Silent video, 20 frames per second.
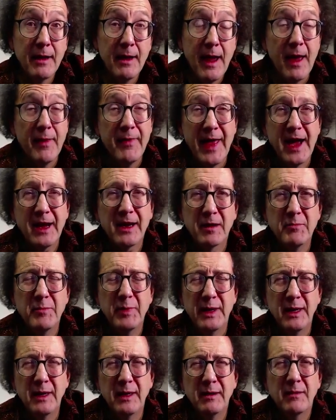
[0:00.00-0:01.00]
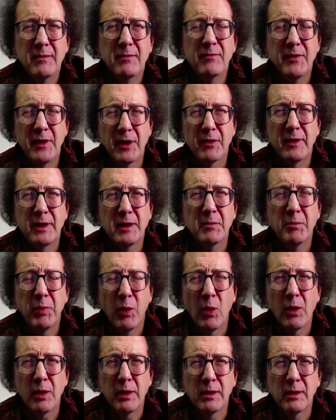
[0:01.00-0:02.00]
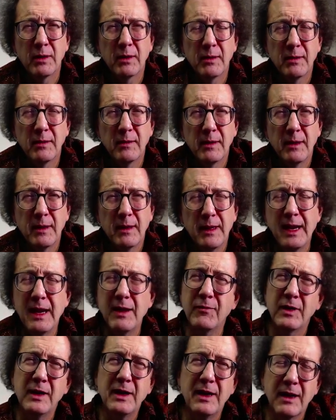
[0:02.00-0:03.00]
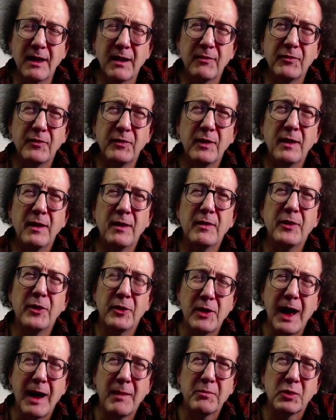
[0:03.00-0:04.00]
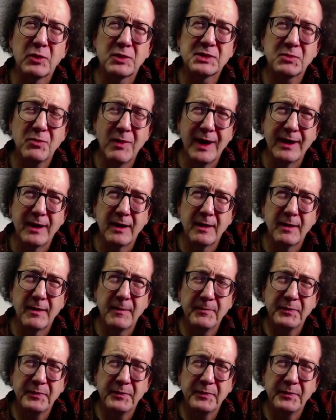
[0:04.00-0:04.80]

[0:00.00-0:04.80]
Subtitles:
And that can be very important, even if they're not persuaded.